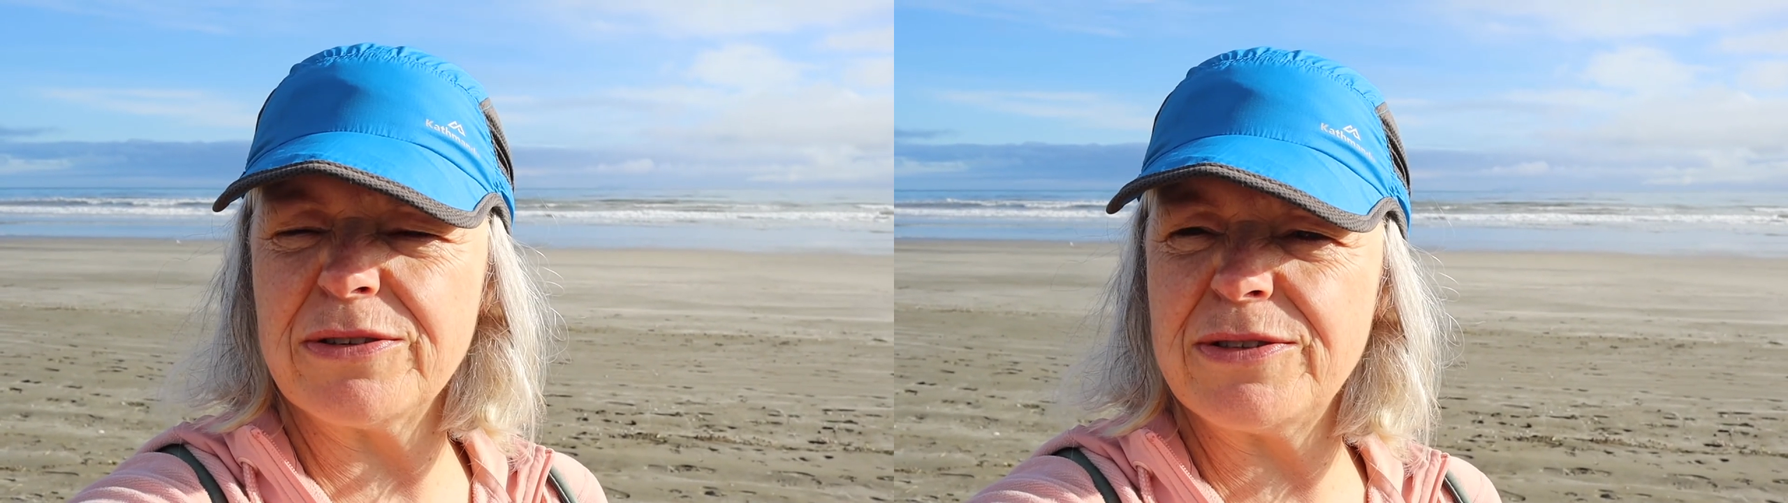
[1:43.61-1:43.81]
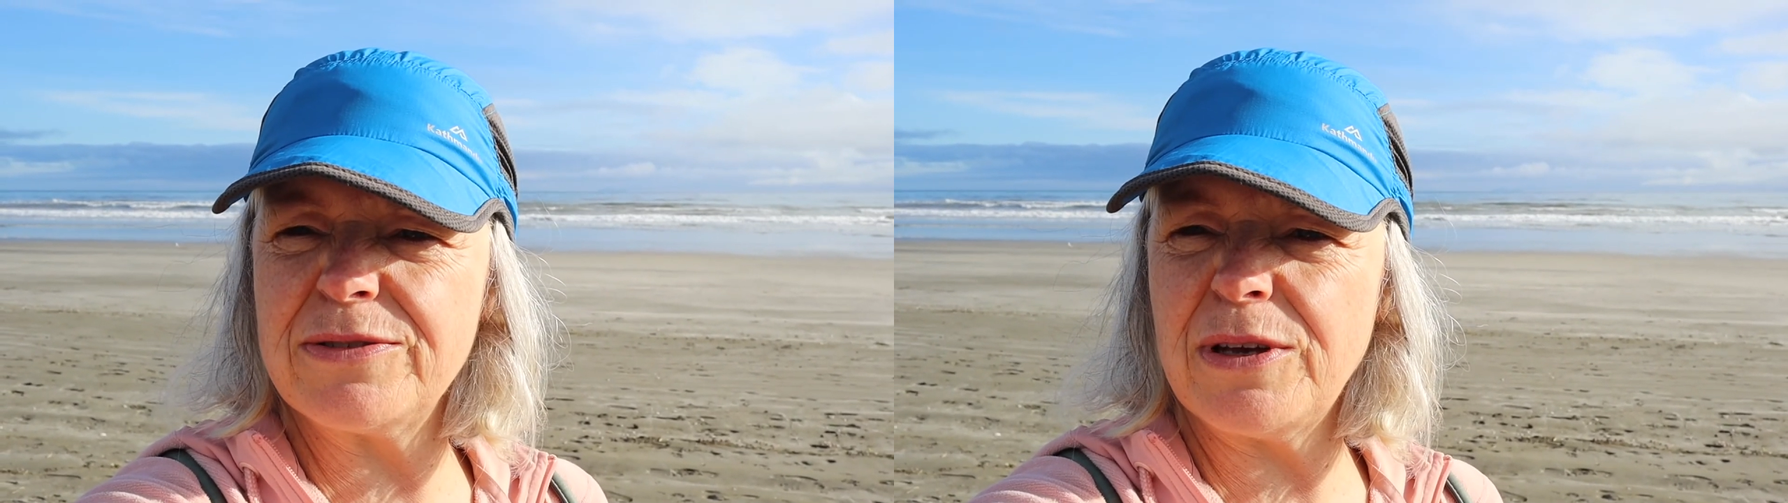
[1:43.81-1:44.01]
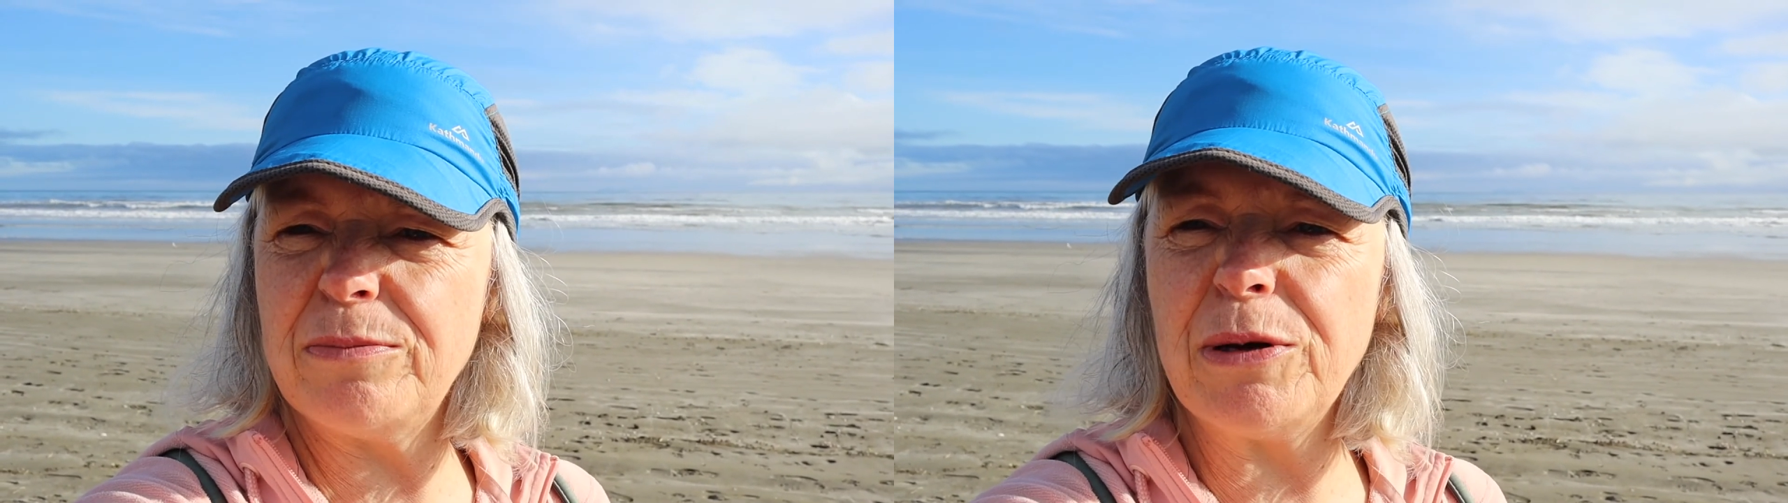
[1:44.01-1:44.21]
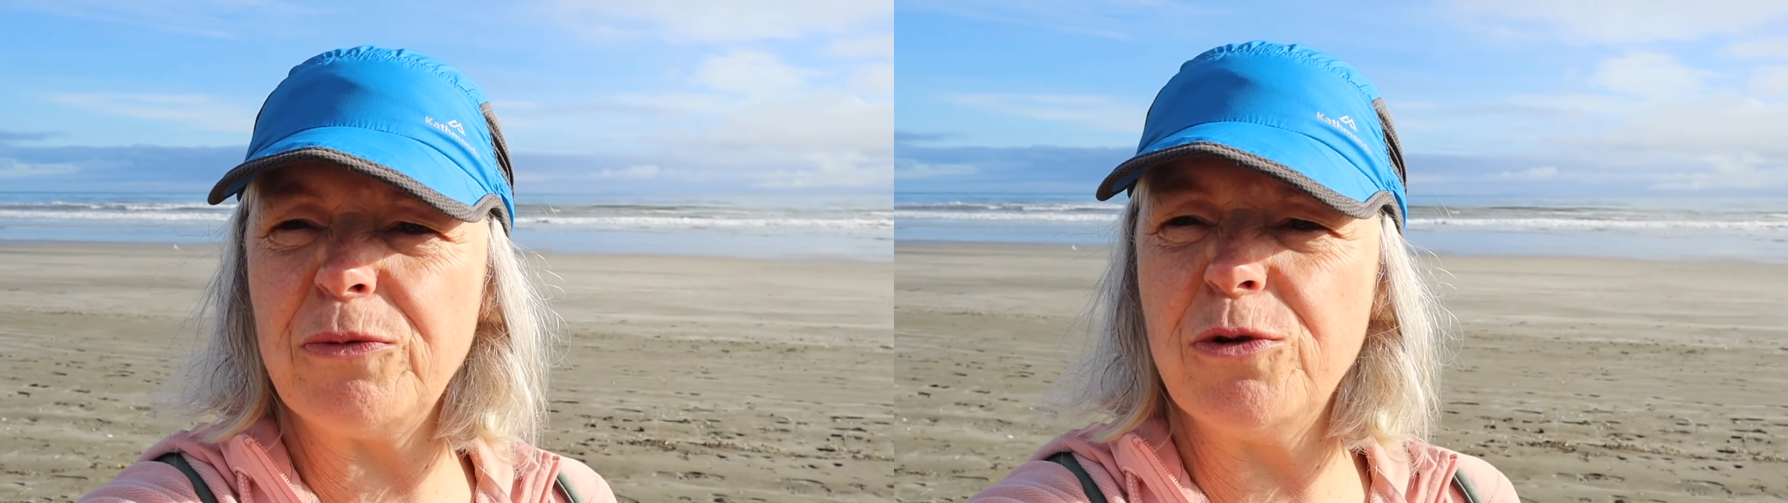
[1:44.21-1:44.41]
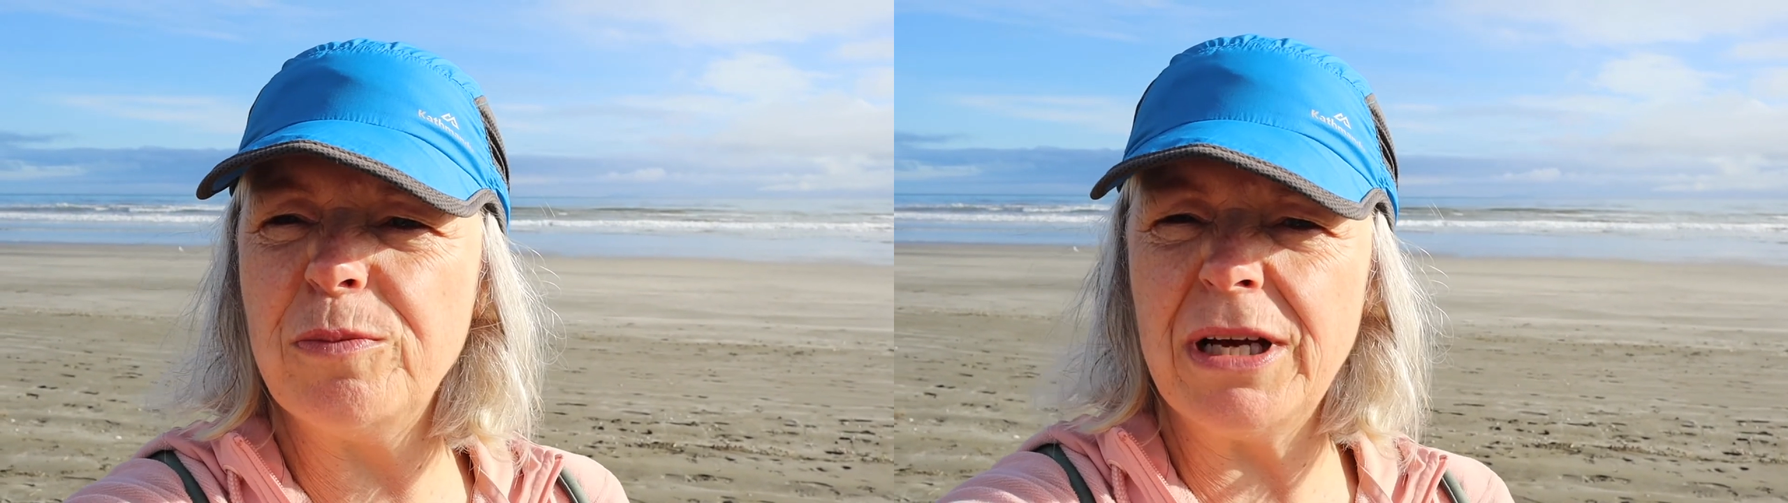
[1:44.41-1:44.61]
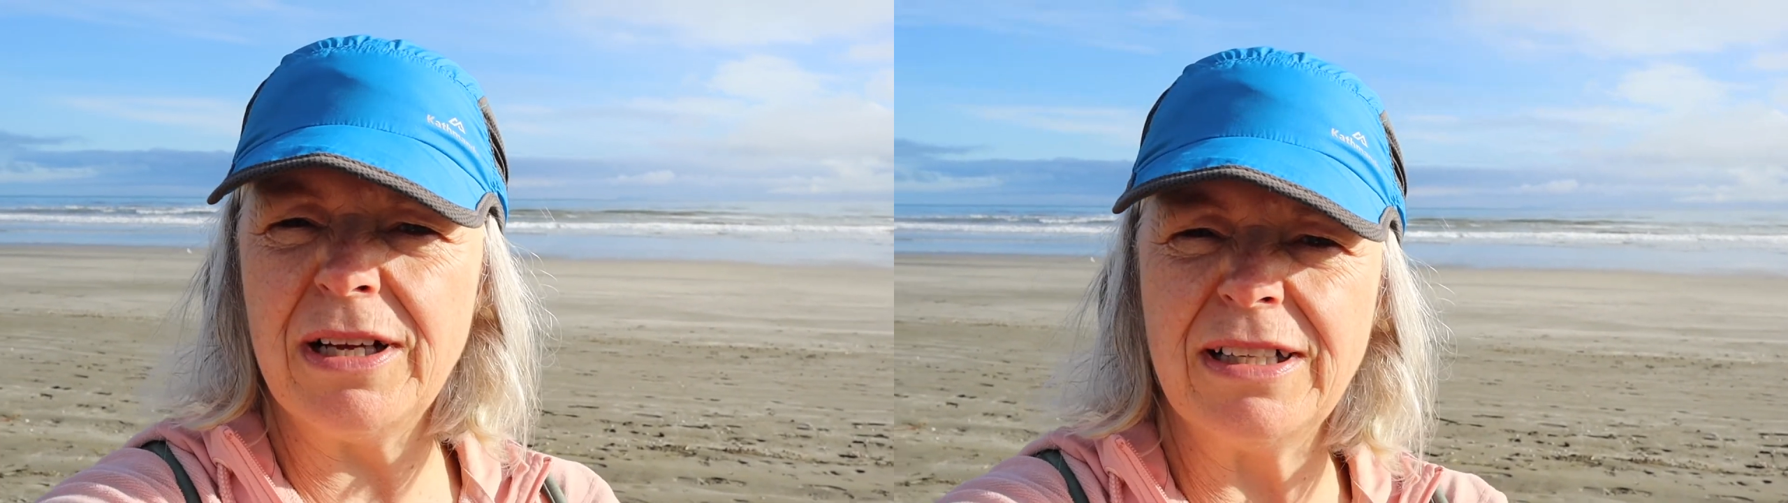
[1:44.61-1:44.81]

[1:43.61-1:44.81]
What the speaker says: is a bit warmer.